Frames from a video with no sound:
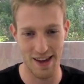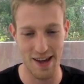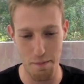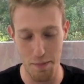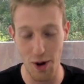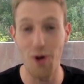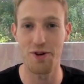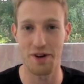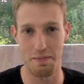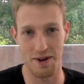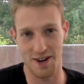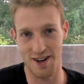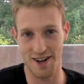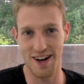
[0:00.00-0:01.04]
building
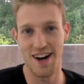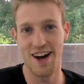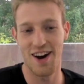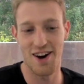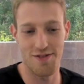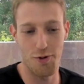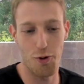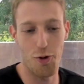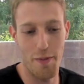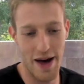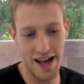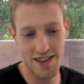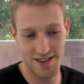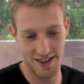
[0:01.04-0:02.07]
block of all
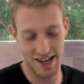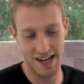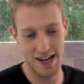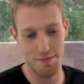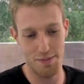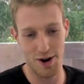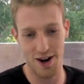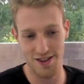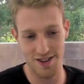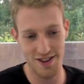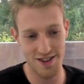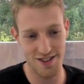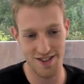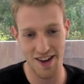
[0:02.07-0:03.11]
maths that come past
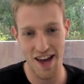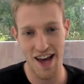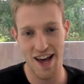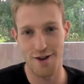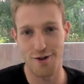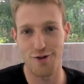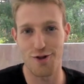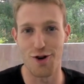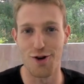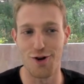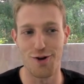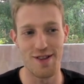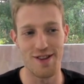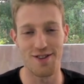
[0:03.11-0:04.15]
this.
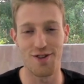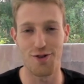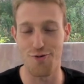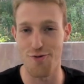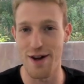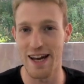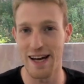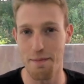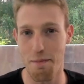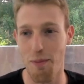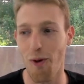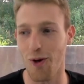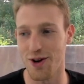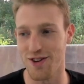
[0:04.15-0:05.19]
So this is a really
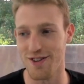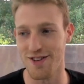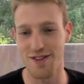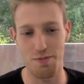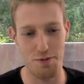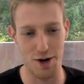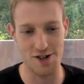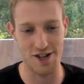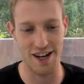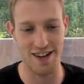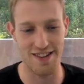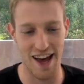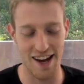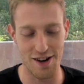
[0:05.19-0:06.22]
important
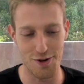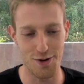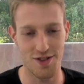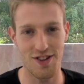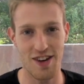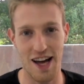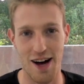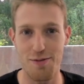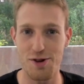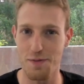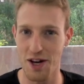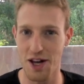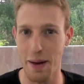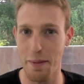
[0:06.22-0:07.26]
project, and you'll see how much
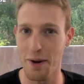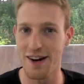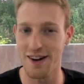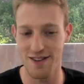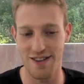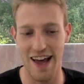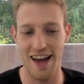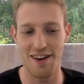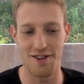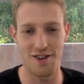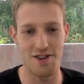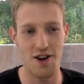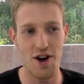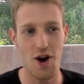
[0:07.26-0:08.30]
better you're able to understand
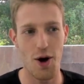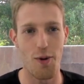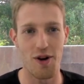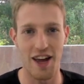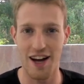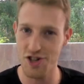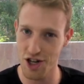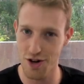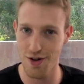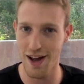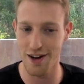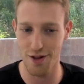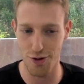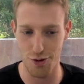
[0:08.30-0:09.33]
it when you actually
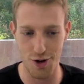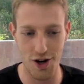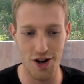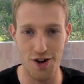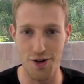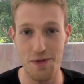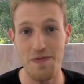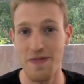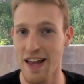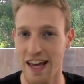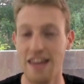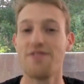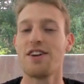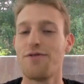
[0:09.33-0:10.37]
create it through code.
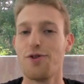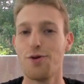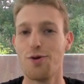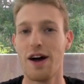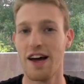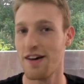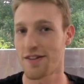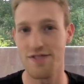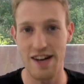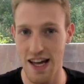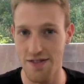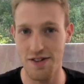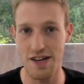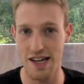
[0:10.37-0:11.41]
Even if you have
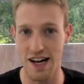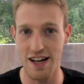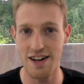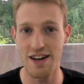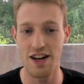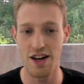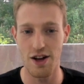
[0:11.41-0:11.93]
never done